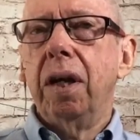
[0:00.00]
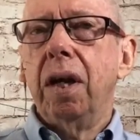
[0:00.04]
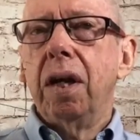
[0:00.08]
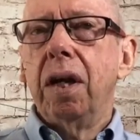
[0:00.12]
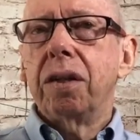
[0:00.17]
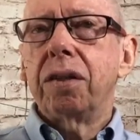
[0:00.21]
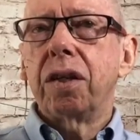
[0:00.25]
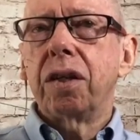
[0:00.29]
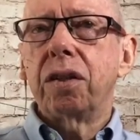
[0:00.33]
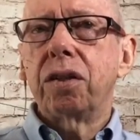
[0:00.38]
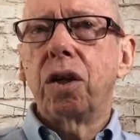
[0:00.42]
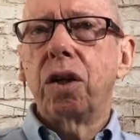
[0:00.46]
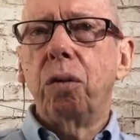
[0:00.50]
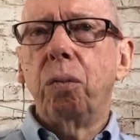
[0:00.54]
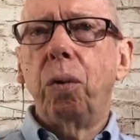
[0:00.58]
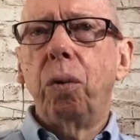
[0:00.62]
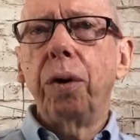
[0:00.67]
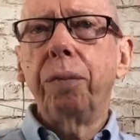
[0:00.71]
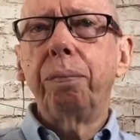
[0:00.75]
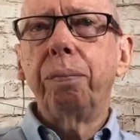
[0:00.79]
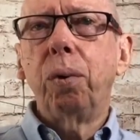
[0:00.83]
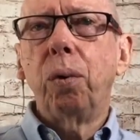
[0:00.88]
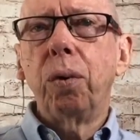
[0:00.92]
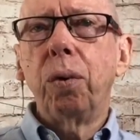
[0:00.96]
So at
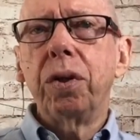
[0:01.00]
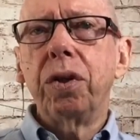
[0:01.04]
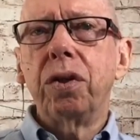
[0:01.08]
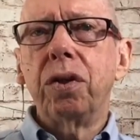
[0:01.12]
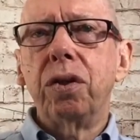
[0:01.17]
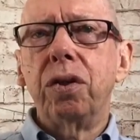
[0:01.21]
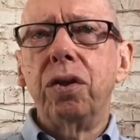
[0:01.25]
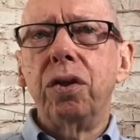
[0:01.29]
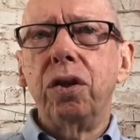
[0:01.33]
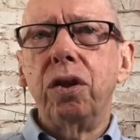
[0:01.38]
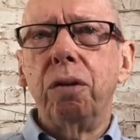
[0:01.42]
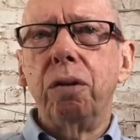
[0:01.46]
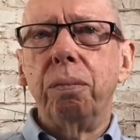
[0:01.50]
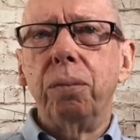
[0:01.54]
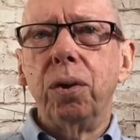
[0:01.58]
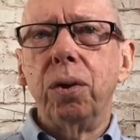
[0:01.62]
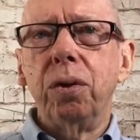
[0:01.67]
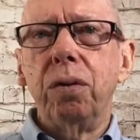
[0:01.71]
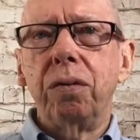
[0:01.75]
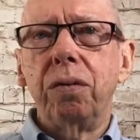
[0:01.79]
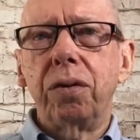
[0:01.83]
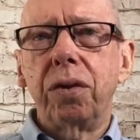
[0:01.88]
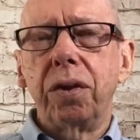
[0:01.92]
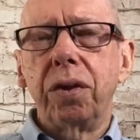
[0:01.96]
what point do you
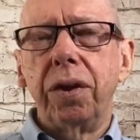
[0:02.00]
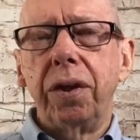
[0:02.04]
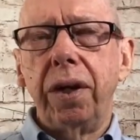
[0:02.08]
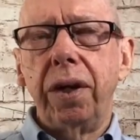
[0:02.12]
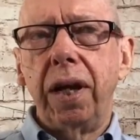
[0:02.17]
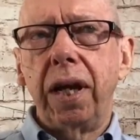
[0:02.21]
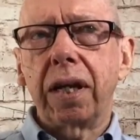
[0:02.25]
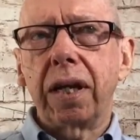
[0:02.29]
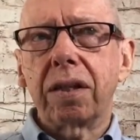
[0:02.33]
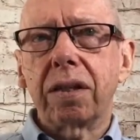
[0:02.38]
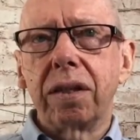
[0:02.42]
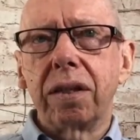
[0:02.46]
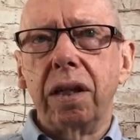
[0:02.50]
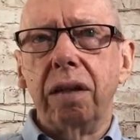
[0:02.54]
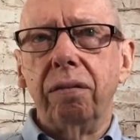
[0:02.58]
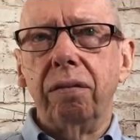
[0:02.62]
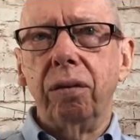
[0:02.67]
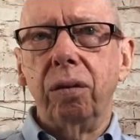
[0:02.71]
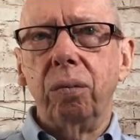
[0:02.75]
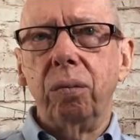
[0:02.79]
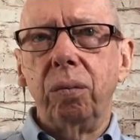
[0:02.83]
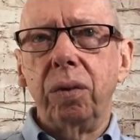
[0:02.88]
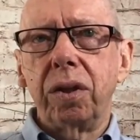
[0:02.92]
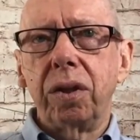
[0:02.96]
move to the next
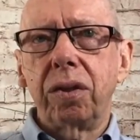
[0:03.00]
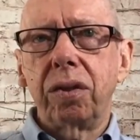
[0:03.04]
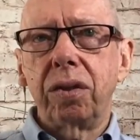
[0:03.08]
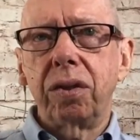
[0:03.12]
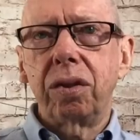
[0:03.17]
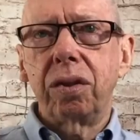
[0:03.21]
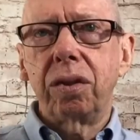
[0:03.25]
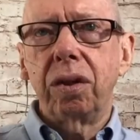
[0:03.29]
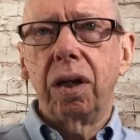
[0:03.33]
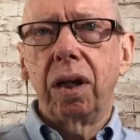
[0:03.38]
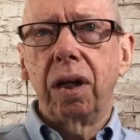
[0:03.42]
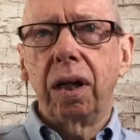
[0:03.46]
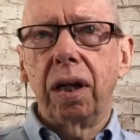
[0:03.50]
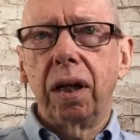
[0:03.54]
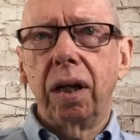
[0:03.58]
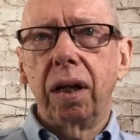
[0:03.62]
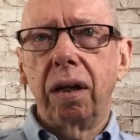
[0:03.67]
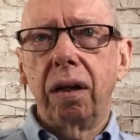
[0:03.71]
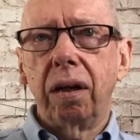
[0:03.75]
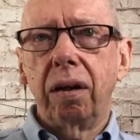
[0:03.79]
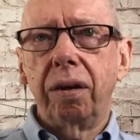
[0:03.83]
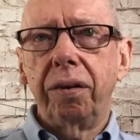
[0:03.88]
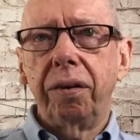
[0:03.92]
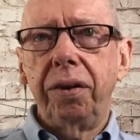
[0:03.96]
level, which
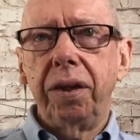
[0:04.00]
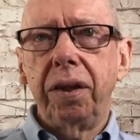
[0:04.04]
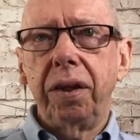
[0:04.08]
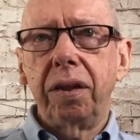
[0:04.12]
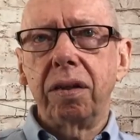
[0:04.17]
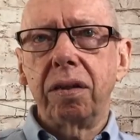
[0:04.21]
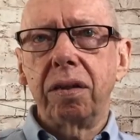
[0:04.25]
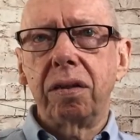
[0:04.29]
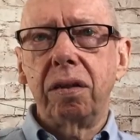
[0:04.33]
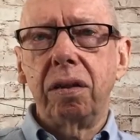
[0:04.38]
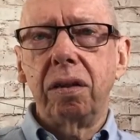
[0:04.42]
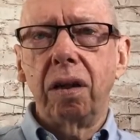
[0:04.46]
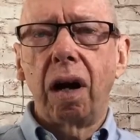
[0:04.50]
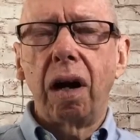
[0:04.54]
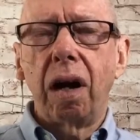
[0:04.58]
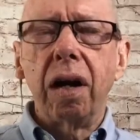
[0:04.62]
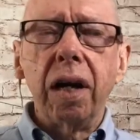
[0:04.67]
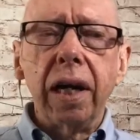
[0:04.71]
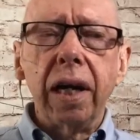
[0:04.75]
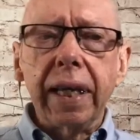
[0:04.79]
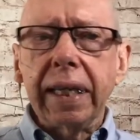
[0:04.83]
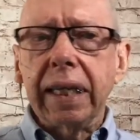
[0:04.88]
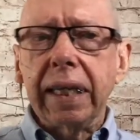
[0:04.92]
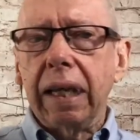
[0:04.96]
I think is
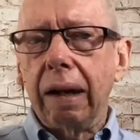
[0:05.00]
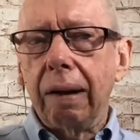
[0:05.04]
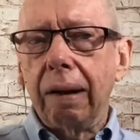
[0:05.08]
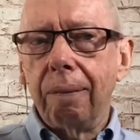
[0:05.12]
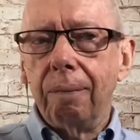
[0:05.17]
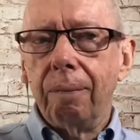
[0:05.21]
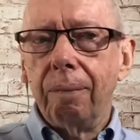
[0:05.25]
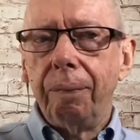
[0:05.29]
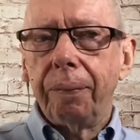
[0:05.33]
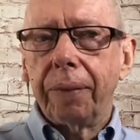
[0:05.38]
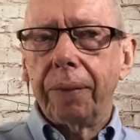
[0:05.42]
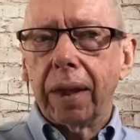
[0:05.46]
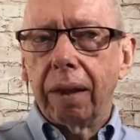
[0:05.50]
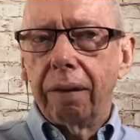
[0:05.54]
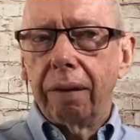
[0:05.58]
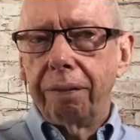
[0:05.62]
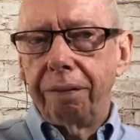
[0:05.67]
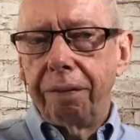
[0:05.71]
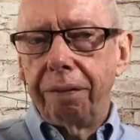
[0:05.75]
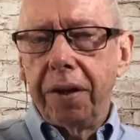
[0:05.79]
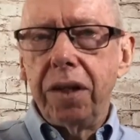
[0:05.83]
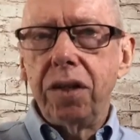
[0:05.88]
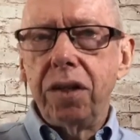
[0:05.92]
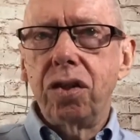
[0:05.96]
linking
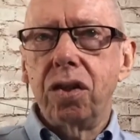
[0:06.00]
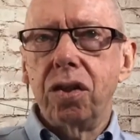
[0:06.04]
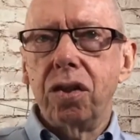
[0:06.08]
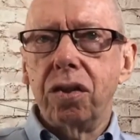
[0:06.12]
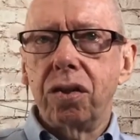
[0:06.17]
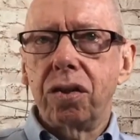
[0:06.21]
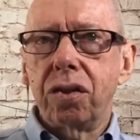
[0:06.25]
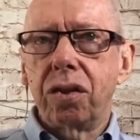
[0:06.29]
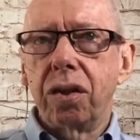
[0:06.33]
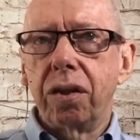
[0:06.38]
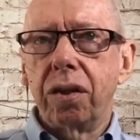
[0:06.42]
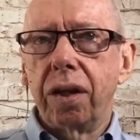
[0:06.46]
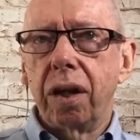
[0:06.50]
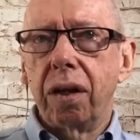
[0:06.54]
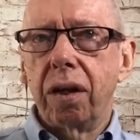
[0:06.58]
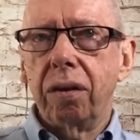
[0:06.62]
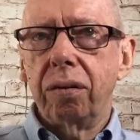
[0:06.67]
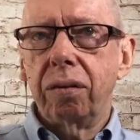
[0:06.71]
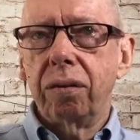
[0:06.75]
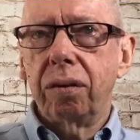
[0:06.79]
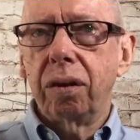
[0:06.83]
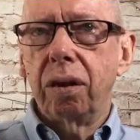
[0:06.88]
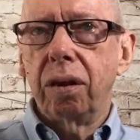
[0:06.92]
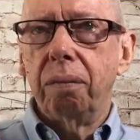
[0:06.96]
features to
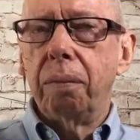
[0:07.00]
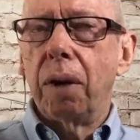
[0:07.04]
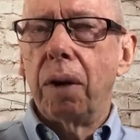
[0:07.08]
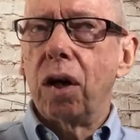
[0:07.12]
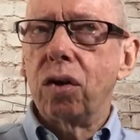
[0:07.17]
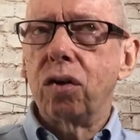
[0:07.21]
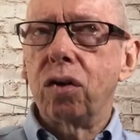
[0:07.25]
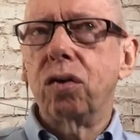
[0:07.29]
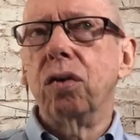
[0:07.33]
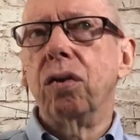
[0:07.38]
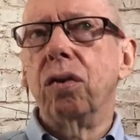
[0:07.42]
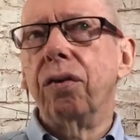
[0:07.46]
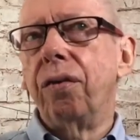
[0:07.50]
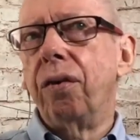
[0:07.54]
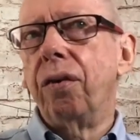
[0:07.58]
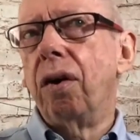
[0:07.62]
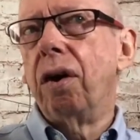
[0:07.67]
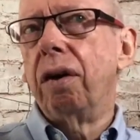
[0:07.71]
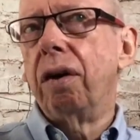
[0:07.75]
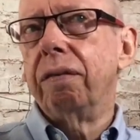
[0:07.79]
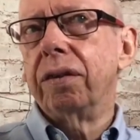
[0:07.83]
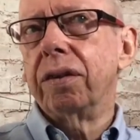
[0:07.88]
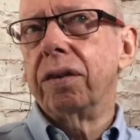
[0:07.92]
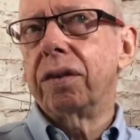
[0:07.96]
those emotional
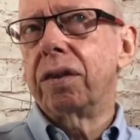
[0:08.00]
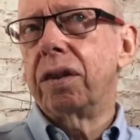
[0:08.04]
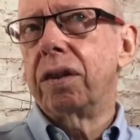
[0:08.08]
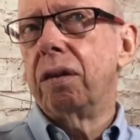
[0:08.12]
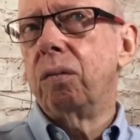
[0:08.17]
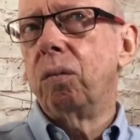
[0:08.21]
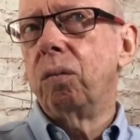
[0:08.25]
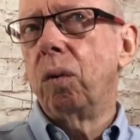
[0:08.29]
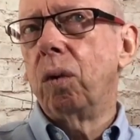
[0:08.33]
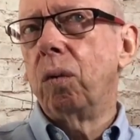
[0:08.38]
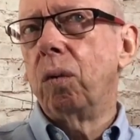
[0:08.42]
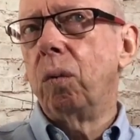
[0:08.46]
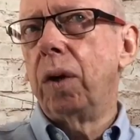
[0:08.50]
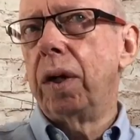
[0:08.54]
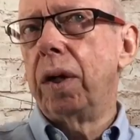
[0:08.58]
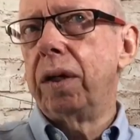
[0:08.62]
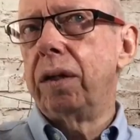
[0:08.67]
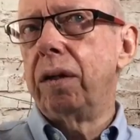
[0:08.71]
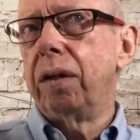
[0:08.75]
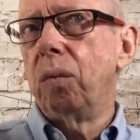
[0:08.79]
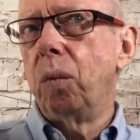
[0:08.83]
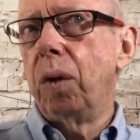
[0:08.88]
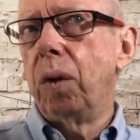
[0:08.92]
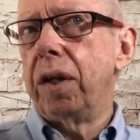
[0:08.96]
drivers?
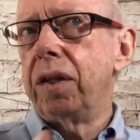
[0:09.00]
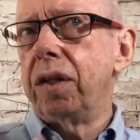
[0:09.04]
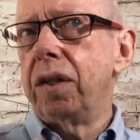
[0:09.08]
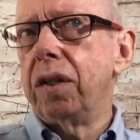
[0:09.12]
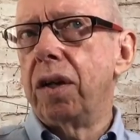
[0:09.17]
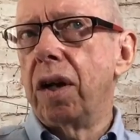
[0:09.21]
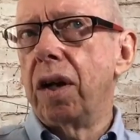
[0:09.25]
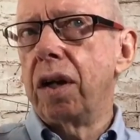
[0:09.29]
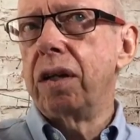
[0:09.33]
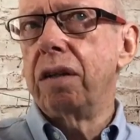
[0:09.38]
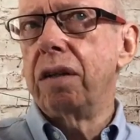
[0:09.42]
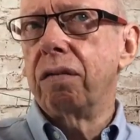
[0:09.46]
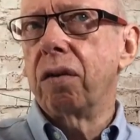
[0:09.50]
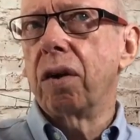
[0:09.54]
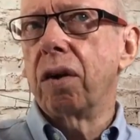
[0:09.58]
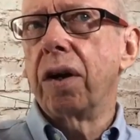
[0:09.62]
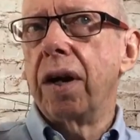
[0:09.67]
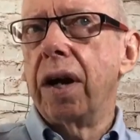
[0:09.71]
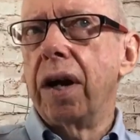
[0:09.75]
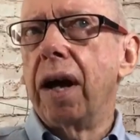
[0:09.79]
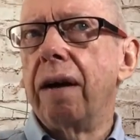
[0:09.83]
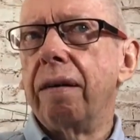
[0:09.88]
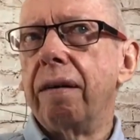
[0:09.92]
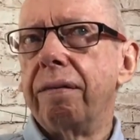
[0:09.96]
When do you know you've got
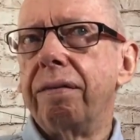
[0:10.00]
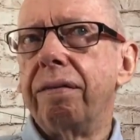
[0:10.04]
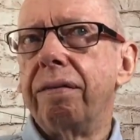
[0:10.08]
enough?